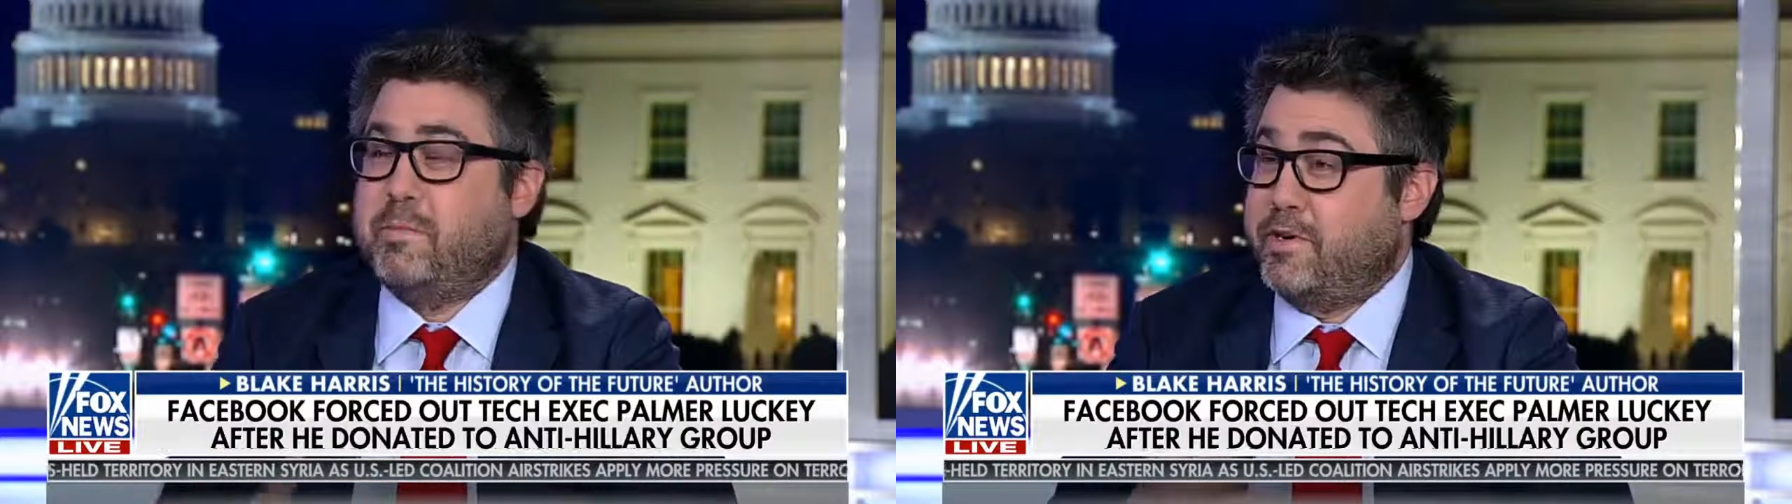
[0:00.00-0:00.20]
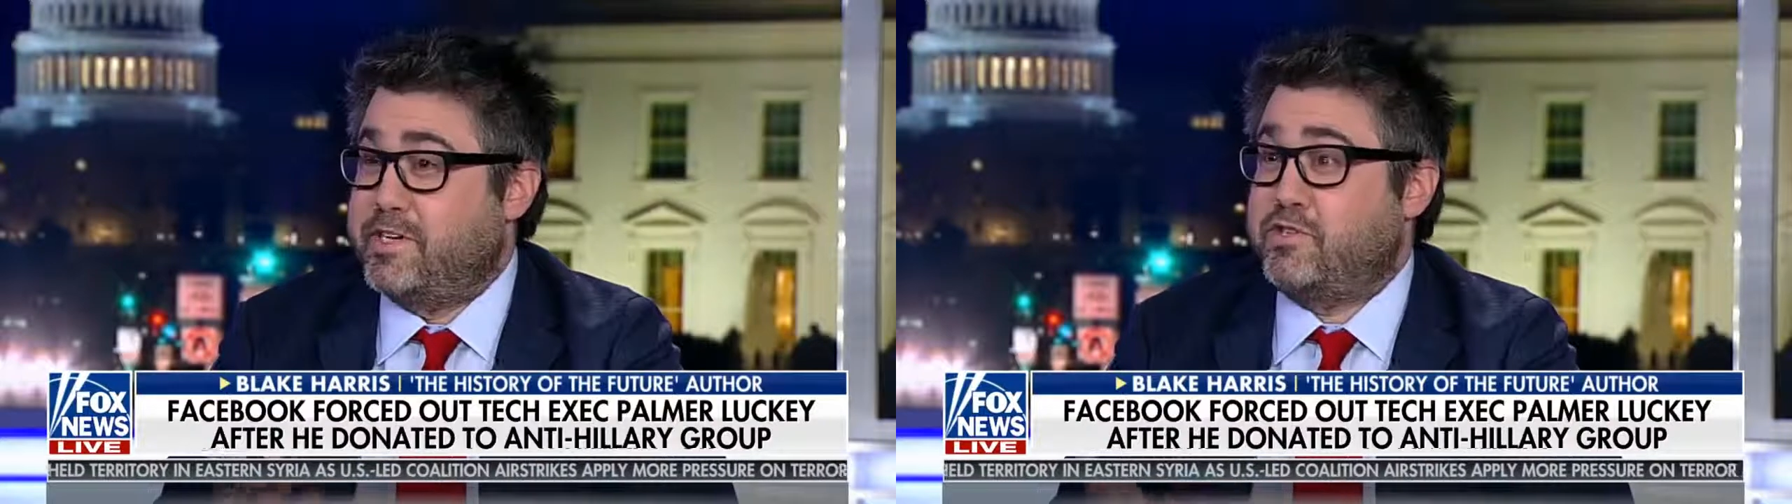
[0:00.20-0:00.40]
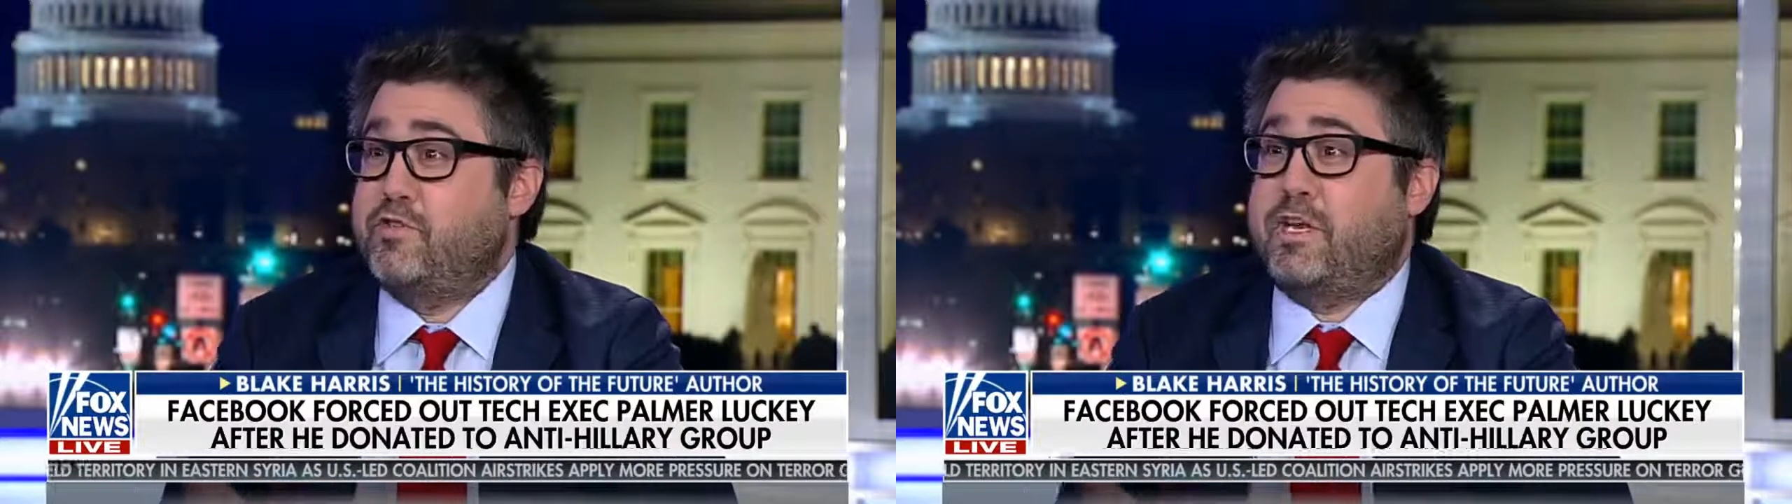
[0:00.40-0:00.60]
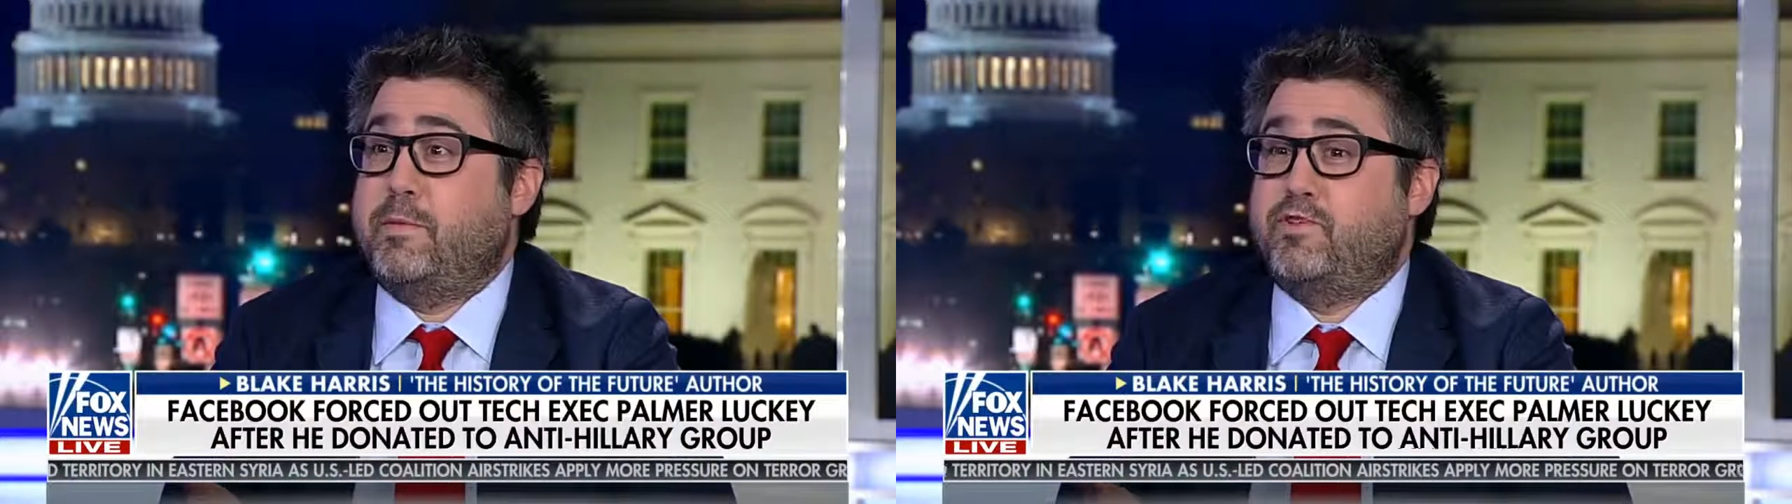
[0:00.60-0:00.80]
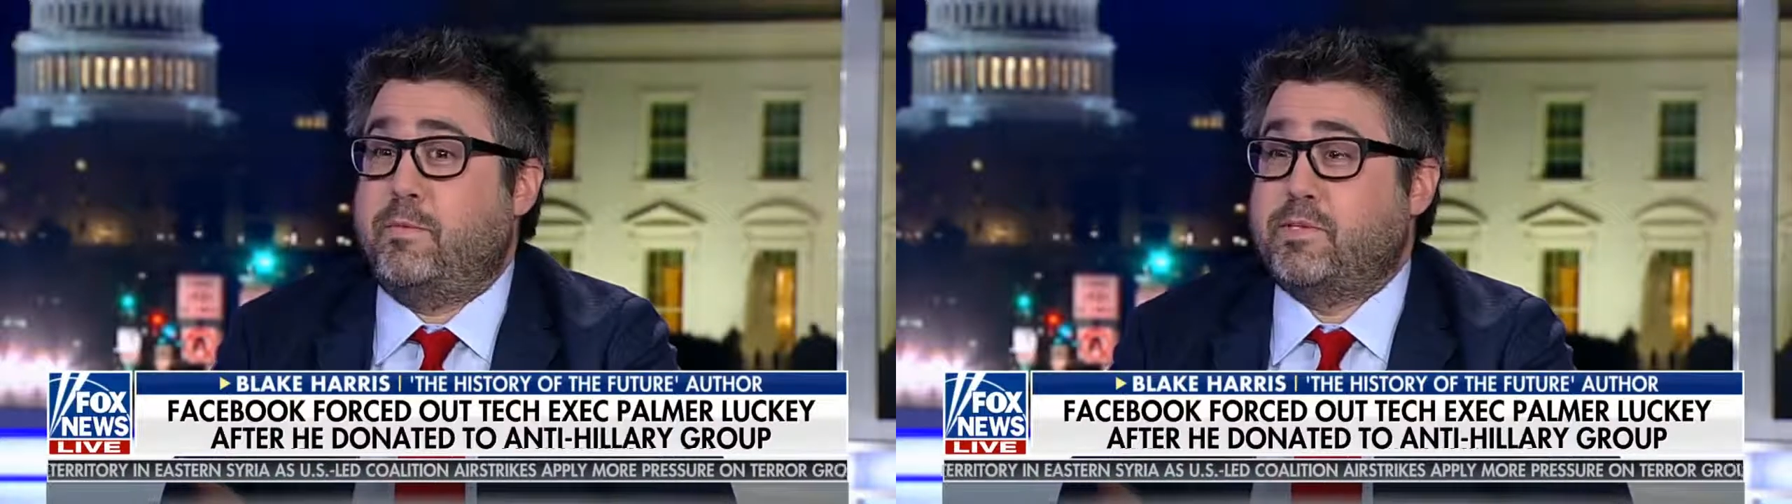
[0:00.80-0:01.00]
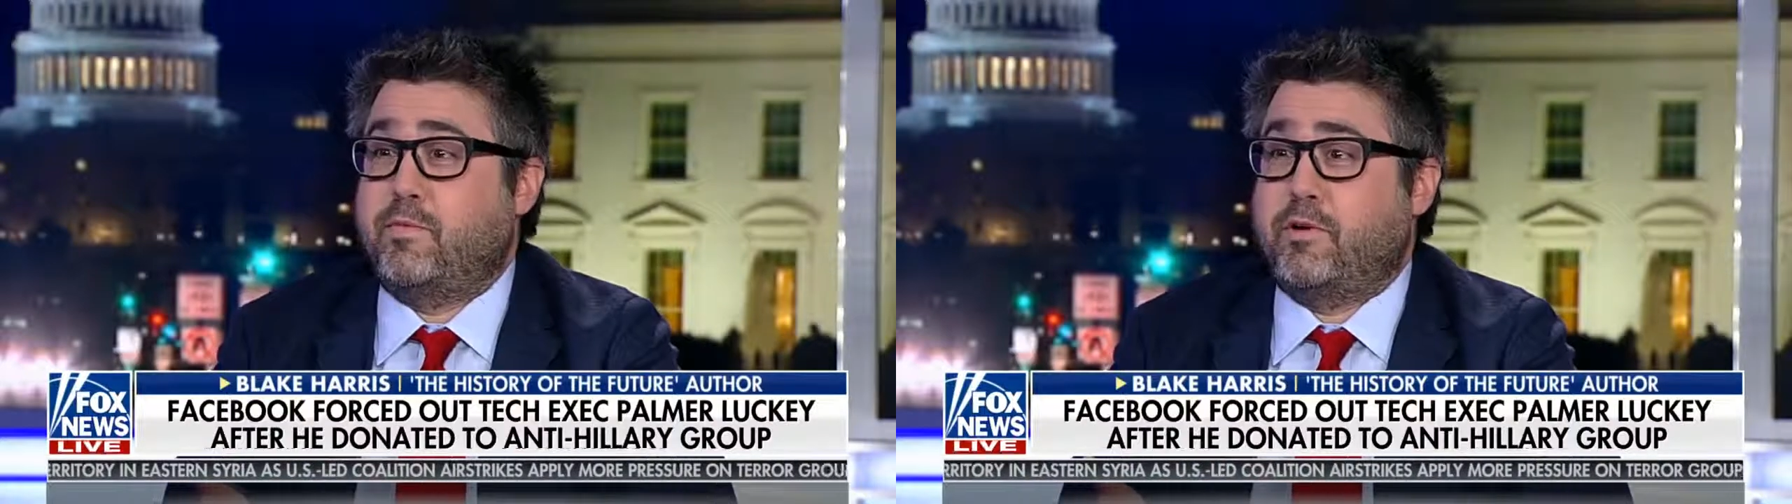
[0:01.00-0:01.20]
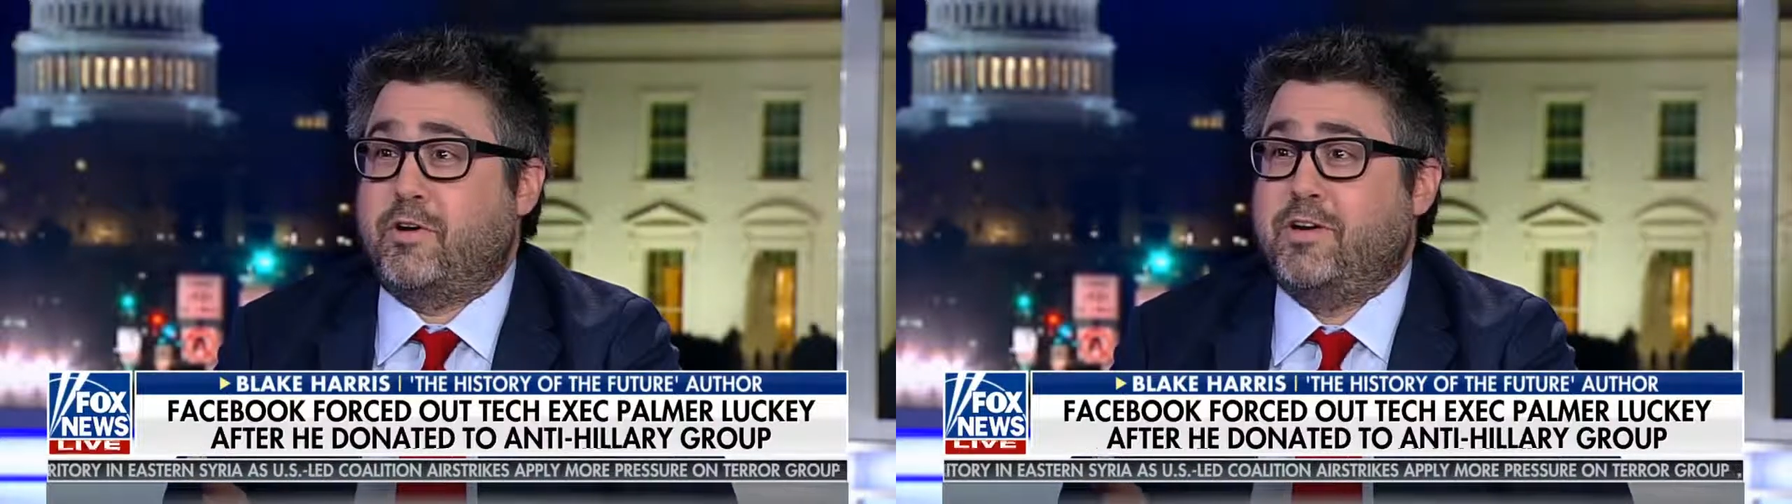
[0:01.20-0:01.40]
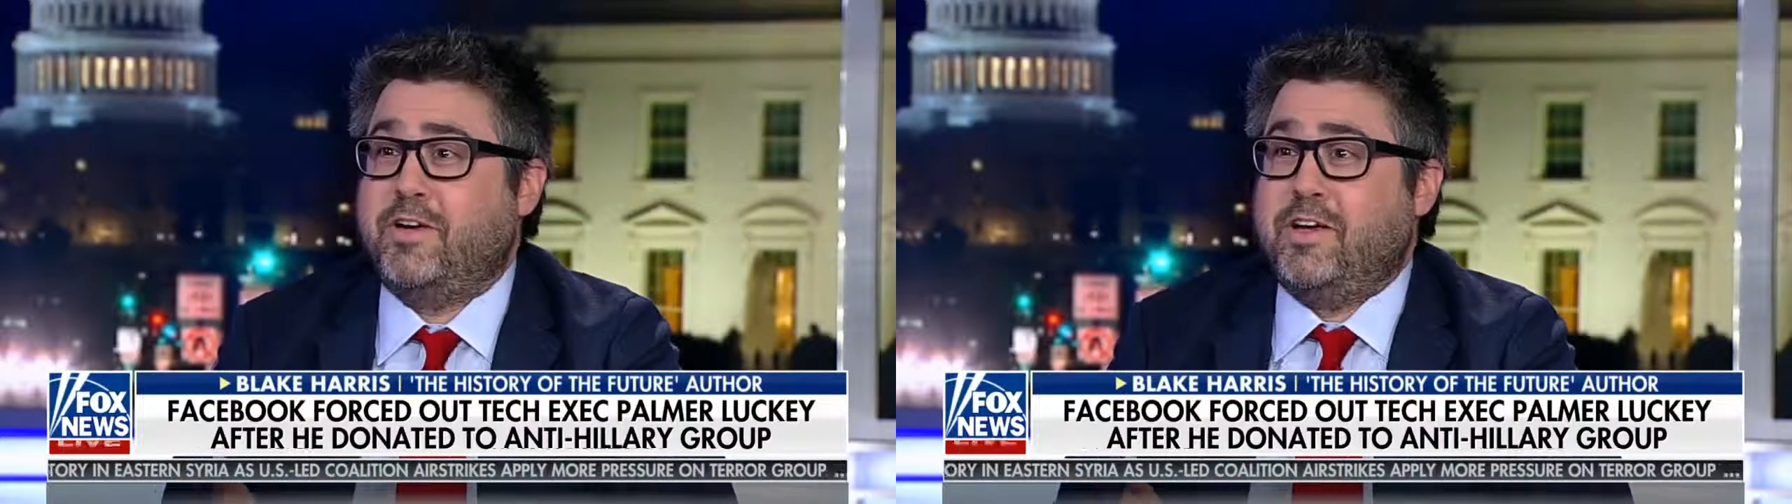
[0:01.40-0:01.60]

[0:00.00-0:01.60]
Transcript: but it is true that I'm a Trump supporter.